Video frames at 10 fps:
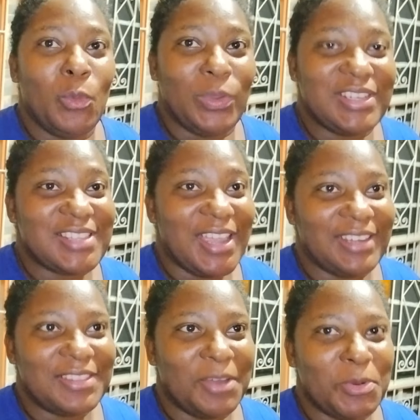We
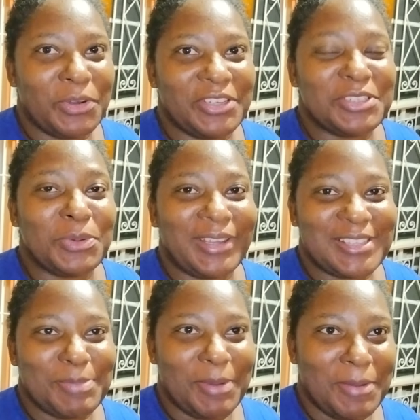decided that we were going to do an
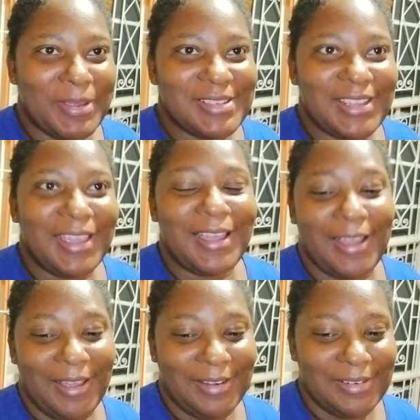experiment,
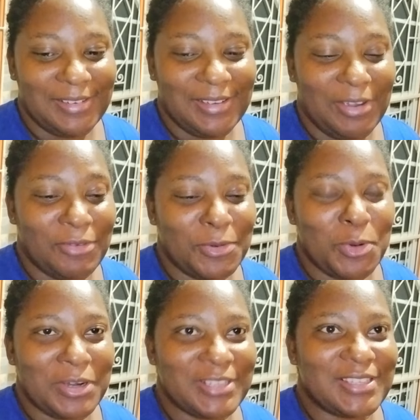and of
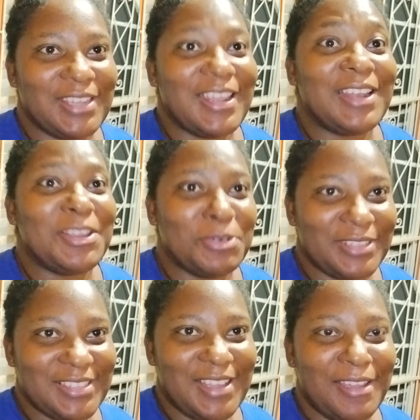course, in
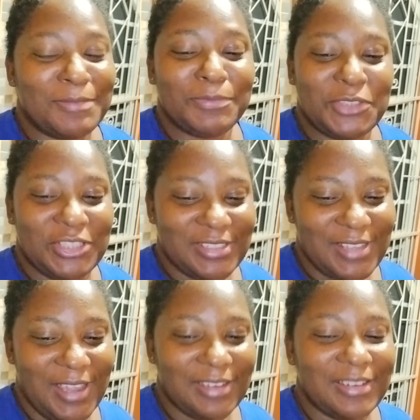Eliona's style, she
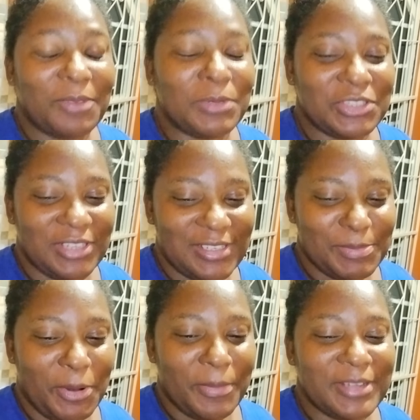decided that we should
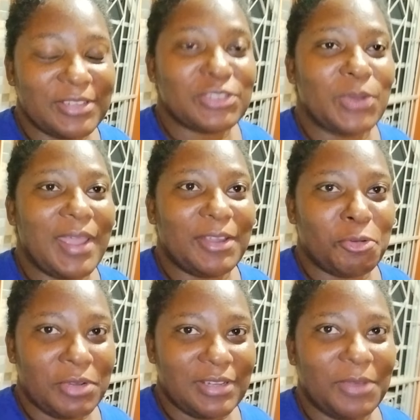experiment. So I
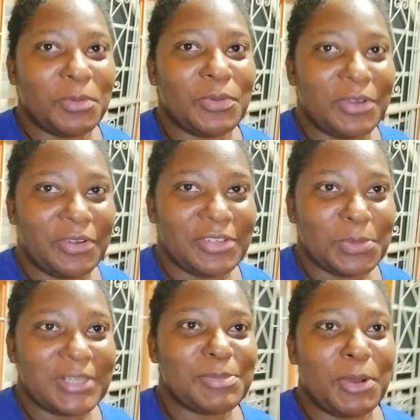agreed that we were going
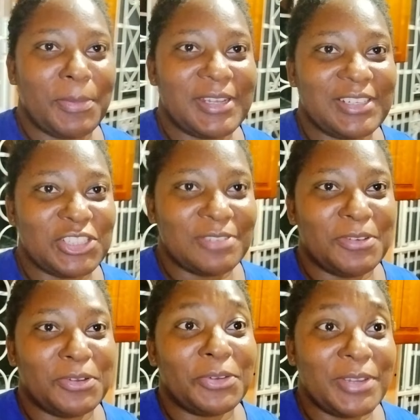to experiment because she
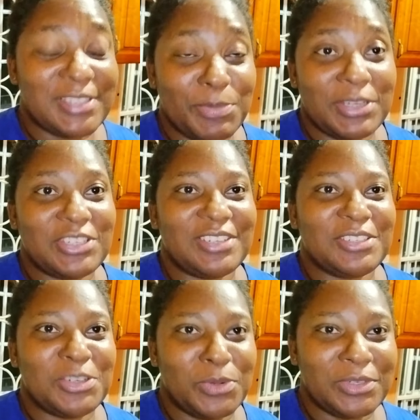found a recipe
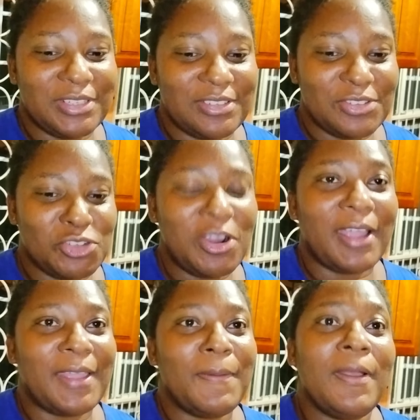she wanted us to
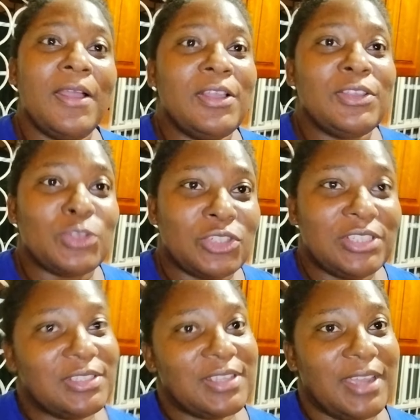try. So
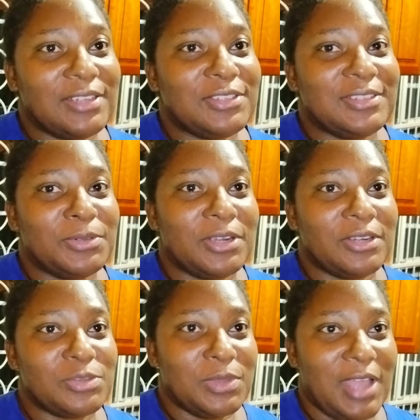she decided to do
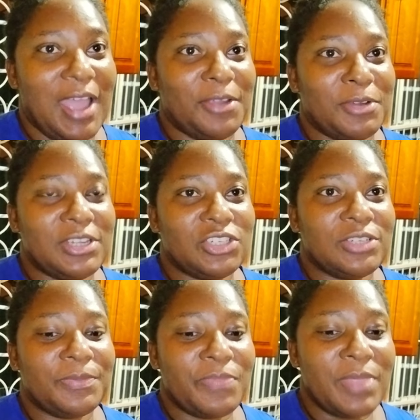hers with
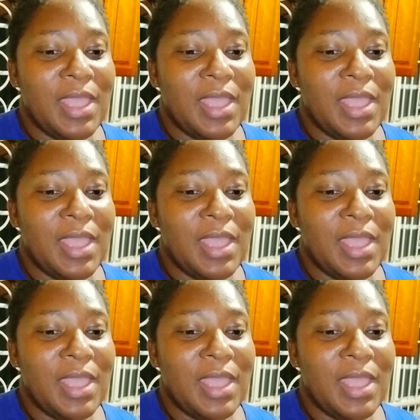Irish,